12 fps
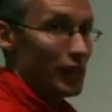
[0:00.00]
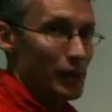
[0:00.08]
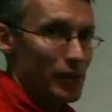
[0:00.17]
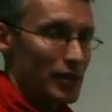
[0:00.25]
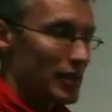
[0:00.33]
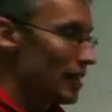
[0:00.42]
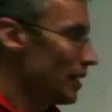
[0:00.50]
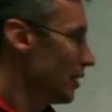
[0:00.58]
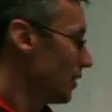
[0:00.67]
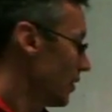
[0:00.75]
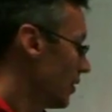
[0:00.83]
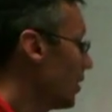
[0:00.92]
frequency
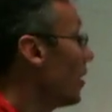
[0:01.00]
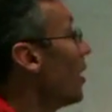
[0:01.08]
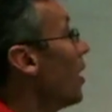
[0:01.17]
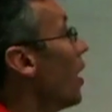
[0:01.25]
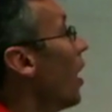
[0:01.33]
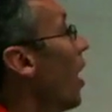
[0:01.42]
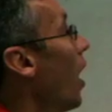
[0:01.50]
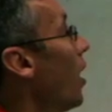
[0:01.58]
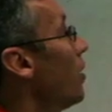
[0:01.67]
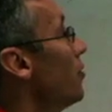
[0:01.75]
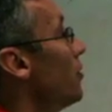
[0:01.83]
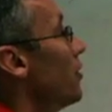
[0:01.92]

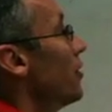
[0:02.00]
of